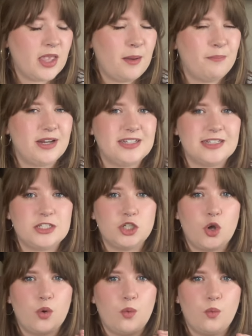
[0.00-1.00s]
but it didn't
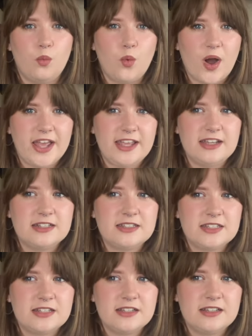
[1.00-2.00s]

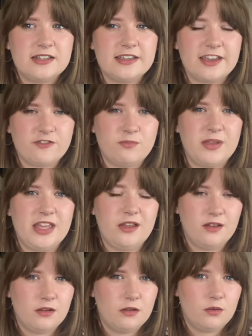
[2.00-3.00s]
quite give
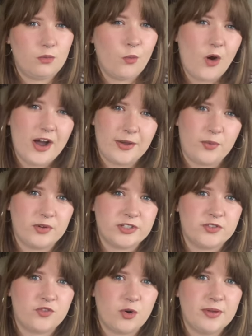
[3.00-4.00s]
me what I
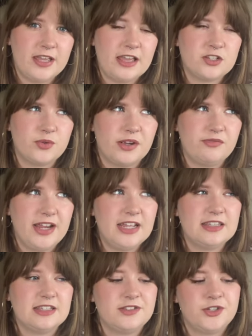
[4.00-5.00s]
wanted from it, so I
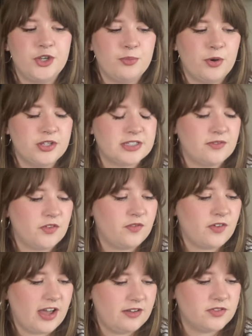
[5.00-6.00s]
rated this
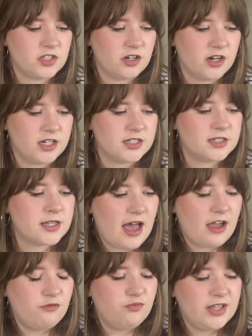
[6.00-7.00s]
2.75 stars.
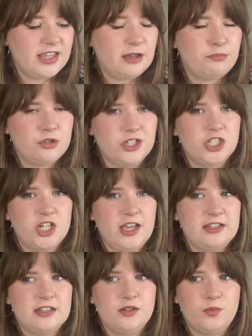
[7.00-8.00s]
I really
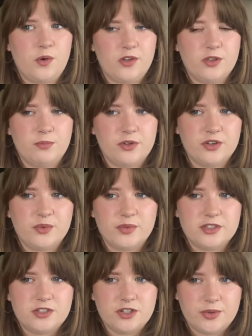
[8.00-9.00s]
appreciated what the book
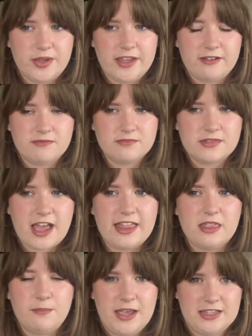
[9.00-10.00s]
was doing
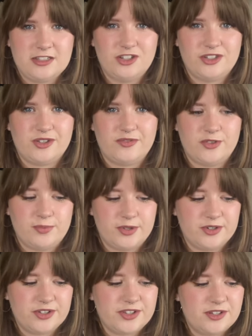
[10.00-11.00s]
and the messages of the
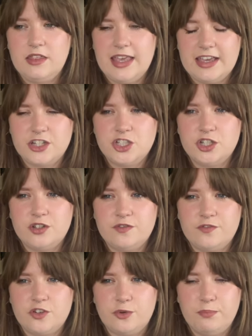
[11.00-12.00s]
book. The issue
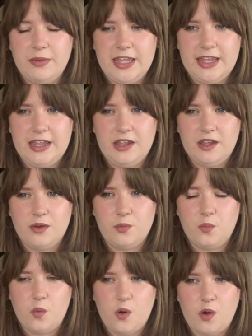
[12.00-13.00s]
for me
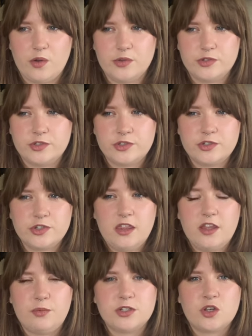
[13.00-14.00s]
was
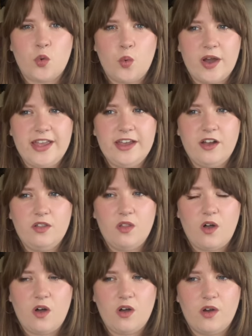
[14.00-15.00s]
there was quite a
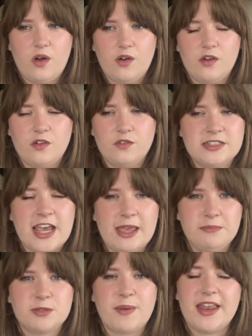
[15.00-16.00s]
lot of
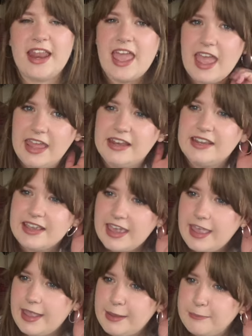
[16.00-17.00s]
time spent in
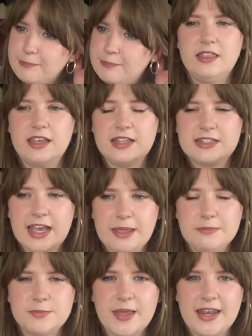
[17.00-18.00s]
game. The
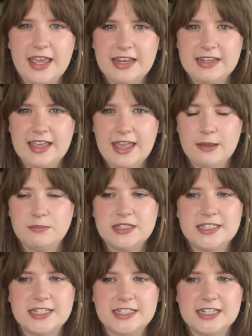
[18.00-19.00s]
time spent in game
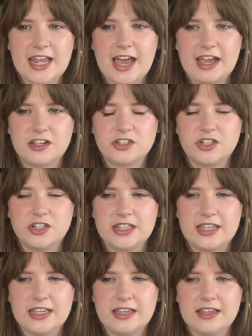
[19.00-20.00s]
didn't
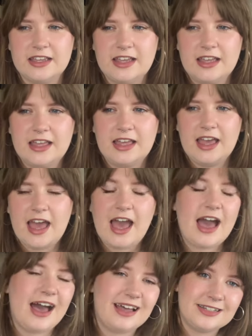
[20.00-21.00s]
actually
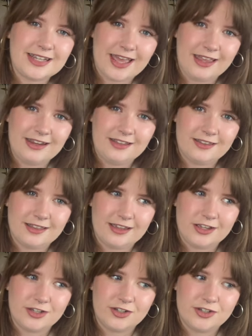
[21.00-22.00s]
add
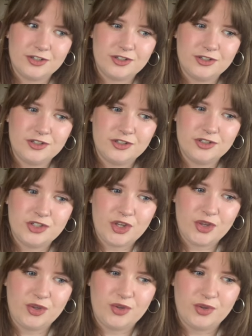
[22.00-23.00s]
anything
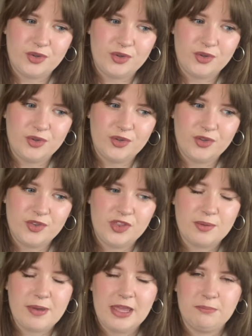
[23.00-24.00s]
to the
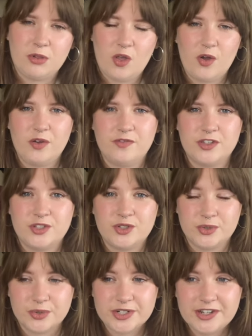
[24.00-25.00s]
main plot of the
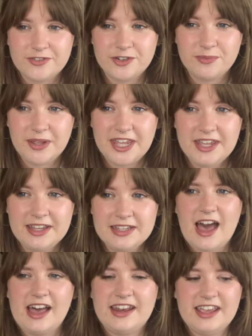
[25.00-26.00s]
story for me,
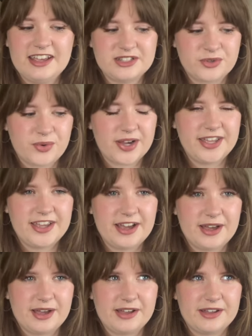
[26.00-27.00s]
and it is quite
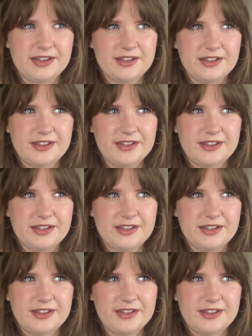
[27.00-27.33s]
a